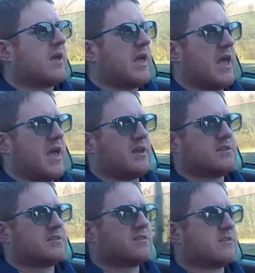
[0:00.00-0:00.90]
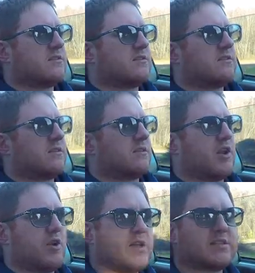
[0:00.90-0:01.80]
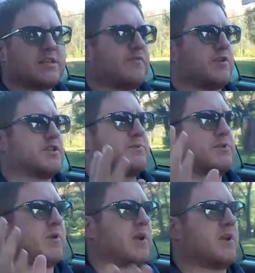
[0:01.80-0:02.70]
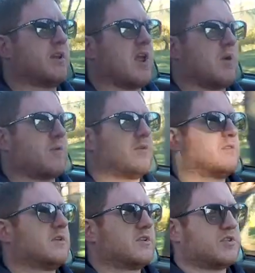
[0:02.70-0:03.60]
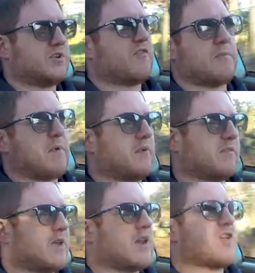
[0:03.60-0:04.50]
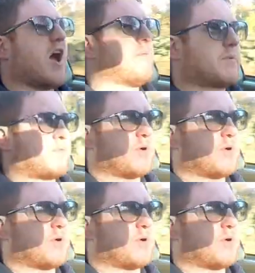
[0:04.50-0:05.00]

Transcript: And there is a difference between, you know, sure, from an atomic